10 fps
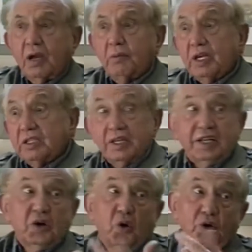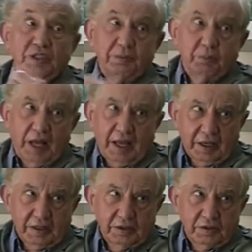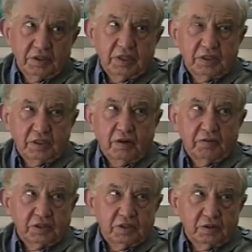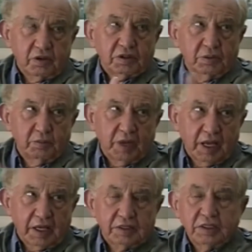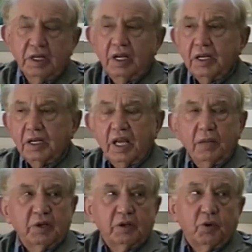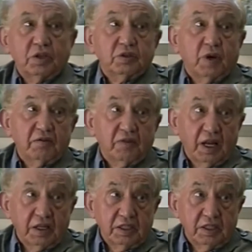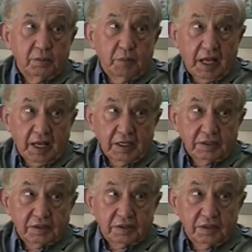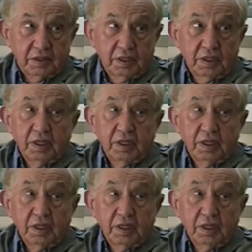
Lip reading: So I immediately called him back, you know, sent an officer and got him back. And I came in, and what do I find in the bags?